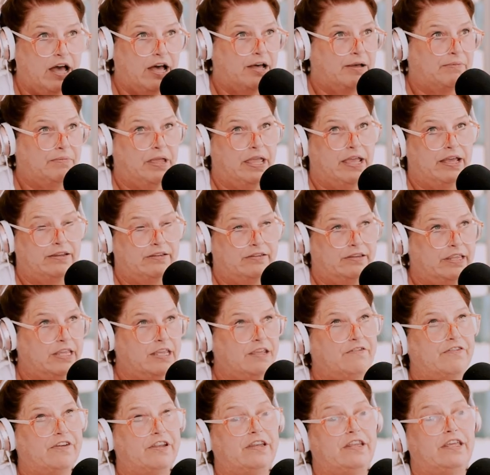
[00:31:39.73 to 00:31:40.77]
Um, and
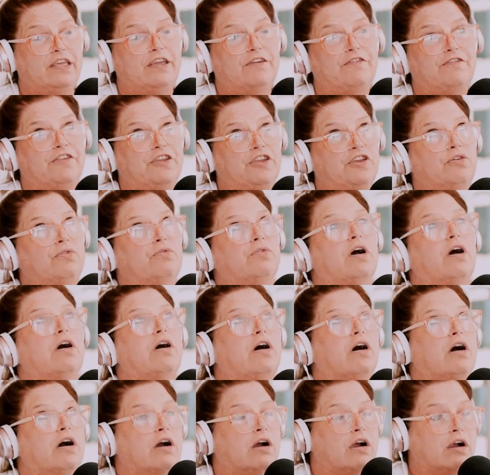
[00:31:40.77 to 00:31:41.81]
even if you
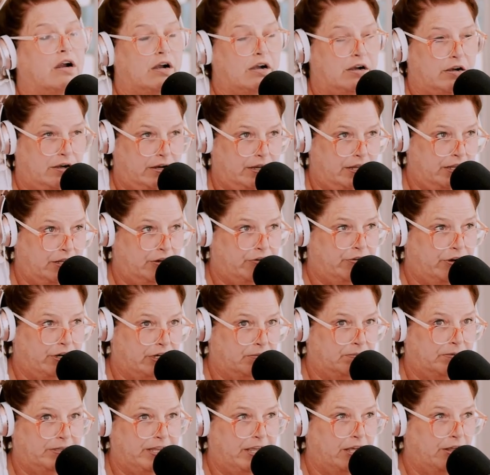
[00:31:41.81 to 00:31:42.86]
are
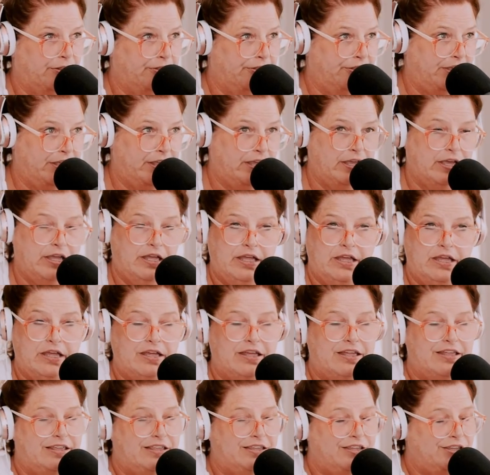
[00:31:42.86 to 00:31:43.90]
incredibly healthy,
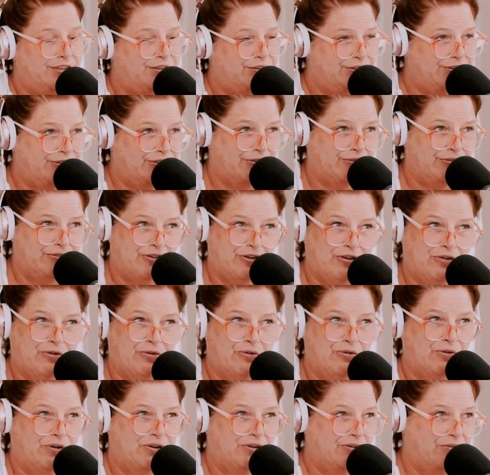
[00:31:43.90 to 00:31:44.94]
mm-hmm you don't
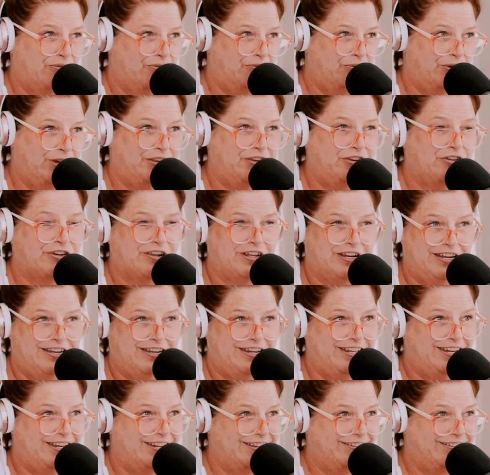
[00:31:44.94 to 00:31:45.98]
know when you're going to
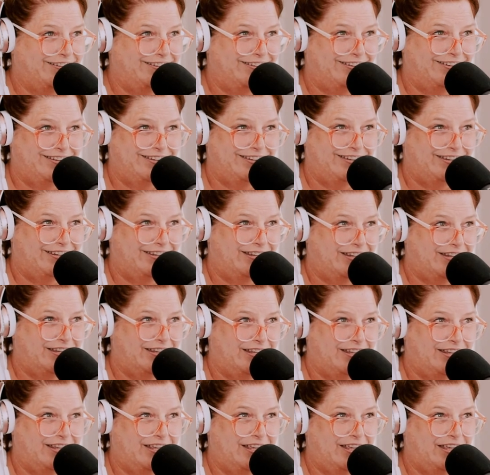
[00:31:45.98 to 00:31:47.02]
need it. Oh
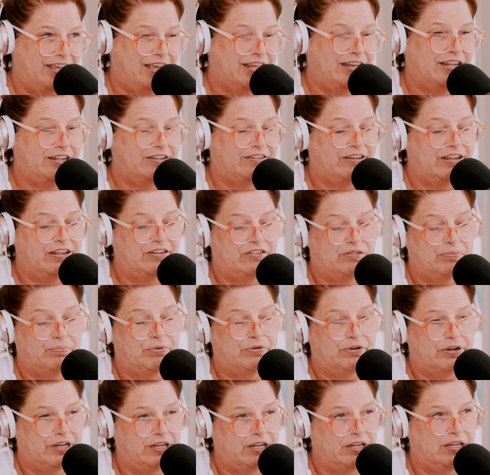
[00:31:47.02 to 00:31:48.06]
yeah, and it's it's
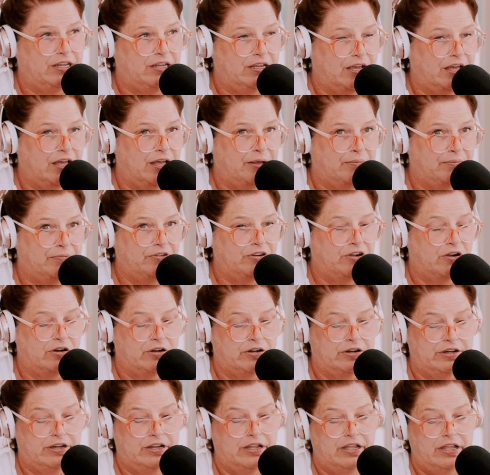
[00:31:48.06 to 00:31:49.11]
pretty um,
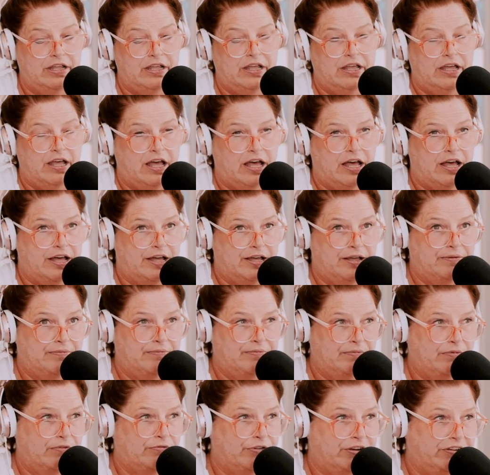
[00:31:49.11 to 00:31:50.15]
darn uh,
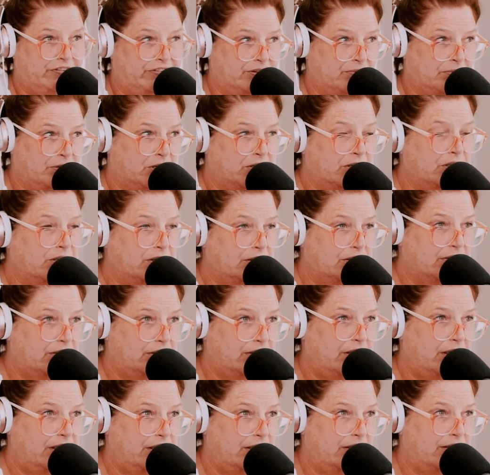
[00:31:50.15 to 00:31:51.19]
reasonable.
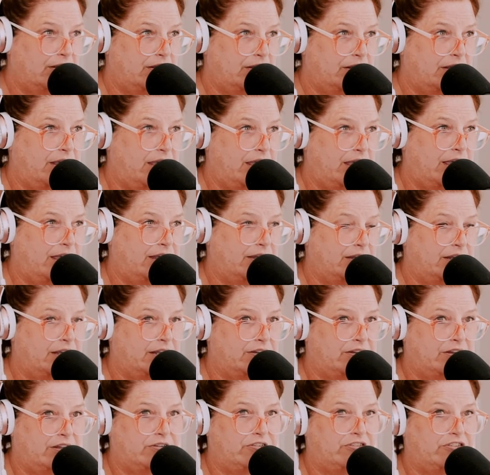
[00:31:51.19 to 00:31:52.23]
Yeah, and
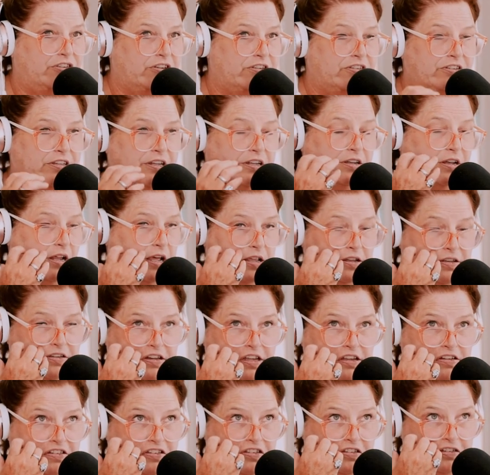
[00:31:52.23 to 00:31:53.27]
and it's just a, a
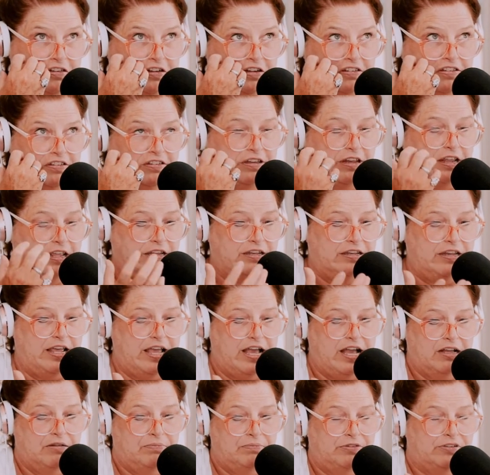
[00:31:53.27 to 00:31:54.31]
it's just an
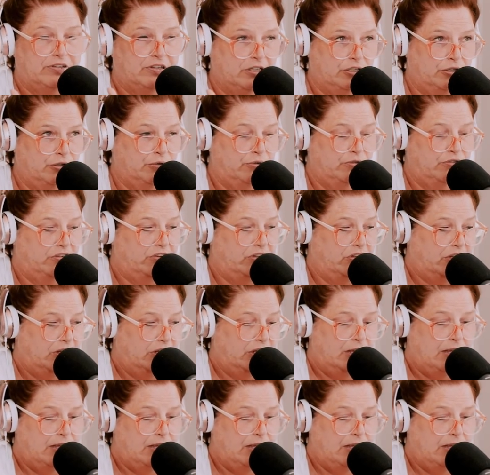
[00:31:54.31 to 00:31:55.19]
absolute